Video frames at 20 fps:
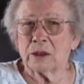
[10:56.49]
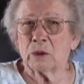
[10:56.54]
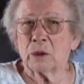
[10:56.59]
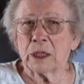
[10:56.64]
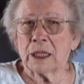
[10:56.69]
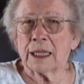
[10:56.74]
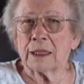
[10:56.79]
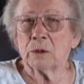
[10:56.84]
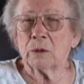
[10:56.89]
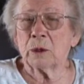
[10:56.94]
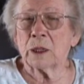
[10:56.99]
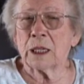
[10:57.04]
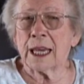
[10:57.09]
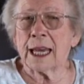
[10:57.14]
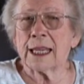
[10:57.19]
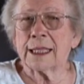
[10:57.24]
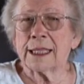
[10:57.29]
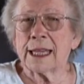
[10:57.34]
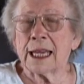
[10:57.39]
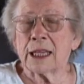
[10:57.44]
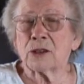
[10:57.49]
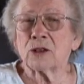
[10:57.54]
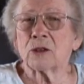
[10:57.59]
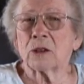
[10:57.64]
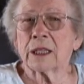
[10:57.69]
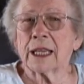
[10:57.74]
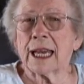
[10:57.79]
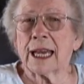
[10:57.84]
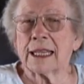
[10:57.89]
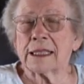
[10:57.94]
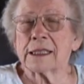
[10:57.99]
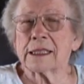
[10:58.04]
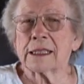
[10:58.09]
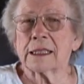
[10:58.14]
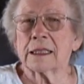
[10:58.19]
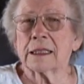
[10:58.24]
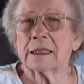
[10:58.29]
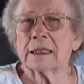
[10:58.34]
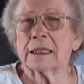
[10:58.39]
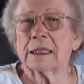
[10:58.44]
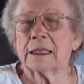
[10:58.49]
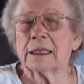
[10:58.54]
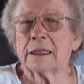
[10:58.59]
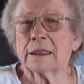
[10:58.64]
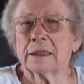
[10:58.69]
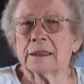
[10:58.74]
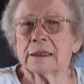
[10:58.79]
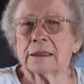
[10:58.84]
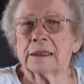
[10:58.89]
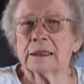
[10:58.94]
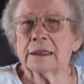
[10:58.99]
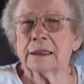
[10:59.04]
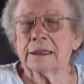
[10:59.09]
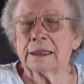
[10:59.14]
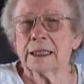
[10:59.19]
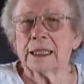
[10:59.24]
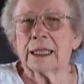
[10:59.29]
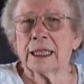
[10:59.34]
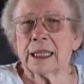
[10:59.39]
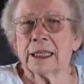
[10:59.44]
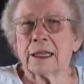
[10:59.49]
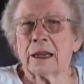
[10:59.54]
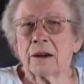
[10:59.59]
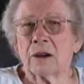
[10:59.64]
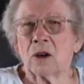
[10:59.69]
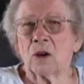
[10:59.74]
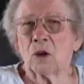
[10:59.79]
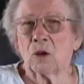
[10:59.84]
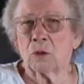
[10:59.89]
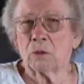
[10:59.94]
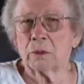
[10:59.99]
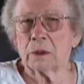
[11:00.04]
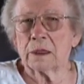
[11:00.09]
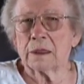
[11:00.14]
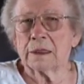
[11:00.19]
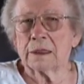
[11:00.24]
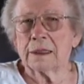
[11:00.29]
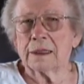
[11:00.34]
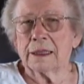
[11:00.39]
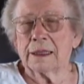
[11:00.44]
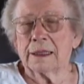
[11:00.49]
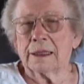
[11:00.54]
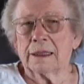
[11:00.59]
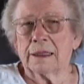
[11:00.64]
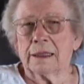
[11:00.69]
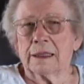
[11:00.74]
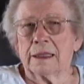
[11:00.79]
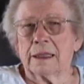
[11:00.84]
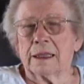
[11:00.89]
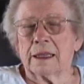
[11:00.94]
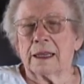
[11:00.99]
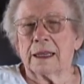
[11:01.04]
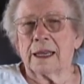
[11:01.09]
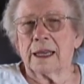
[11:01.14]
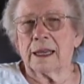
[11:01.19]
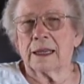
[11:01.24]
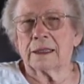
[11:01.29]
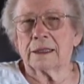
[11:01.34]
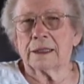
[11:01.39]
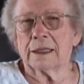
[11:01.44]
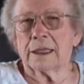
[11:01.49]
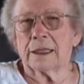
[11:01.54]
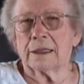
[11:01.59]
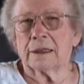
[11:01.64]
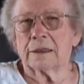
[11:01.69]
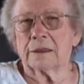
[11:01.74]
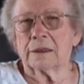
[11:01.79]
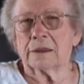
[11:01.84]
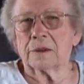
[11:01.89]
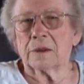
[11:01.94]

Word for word: We we had natural gas uh, in our home, and uh,